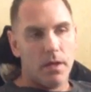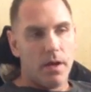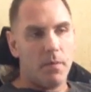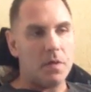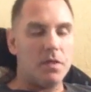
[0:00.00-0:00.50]

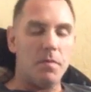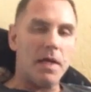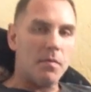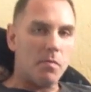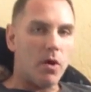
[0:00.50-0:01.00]
how much they
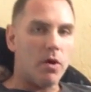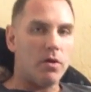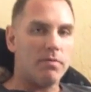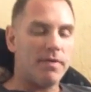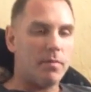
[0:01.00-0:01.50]
become a part of
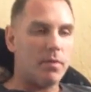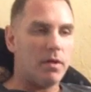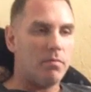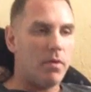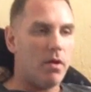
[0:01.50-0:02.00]
your family,
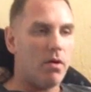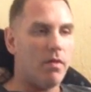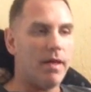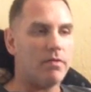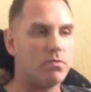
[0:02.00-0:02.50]
and all
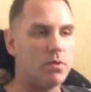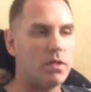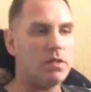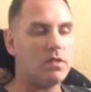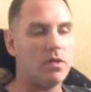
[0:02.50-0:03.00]
that's
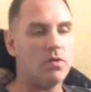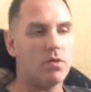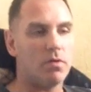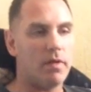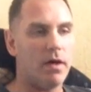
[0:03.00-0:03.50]
really
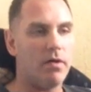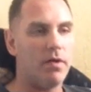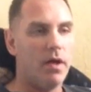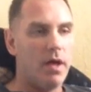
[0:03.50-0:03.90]
centered around